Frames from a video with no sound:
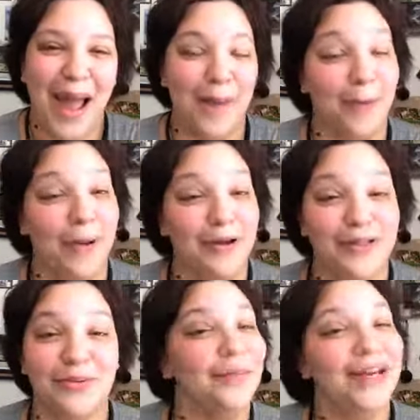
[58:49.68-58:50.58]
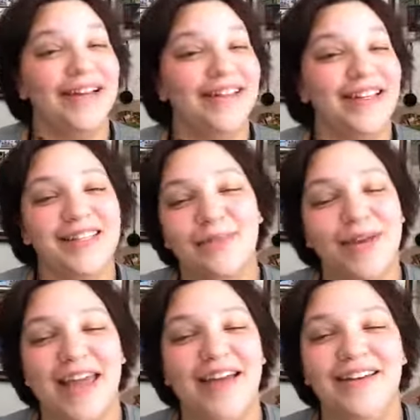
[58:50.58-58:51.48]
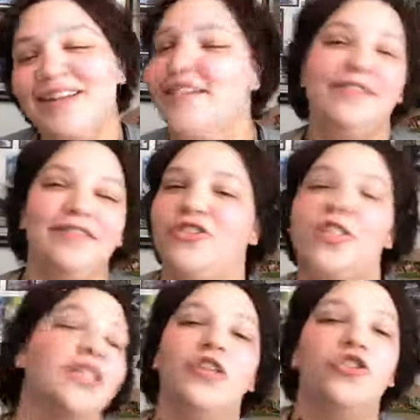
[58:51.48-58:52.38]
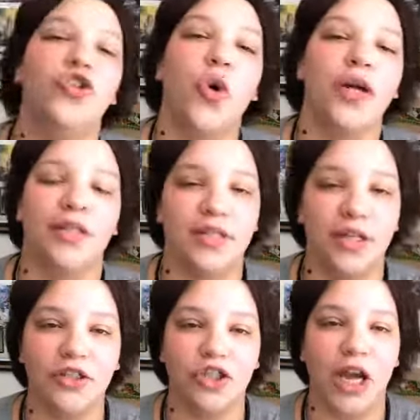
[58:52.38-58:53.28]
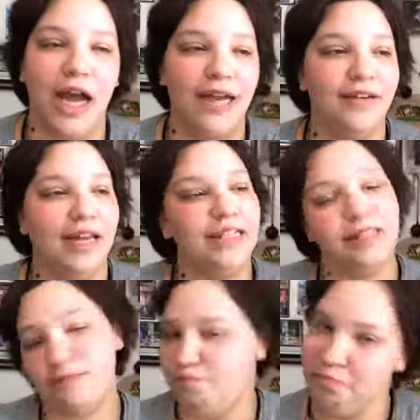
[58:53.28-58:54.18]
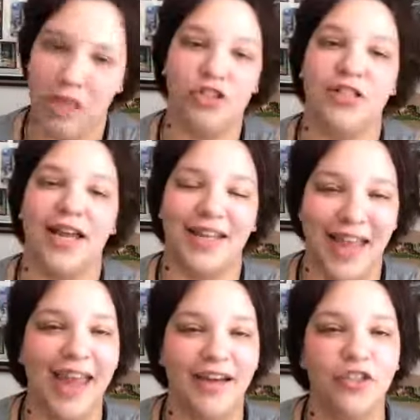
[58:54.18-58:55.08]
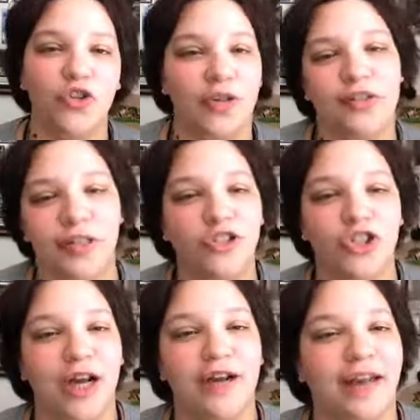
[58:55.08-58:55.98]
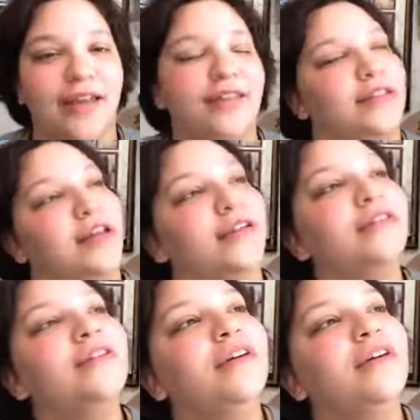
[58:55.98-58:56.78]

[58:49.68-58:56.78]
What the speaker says: And probably go swimming this weekend and just enjoy the sunshine as much as I can enjoy the sunshine. I hate the sun.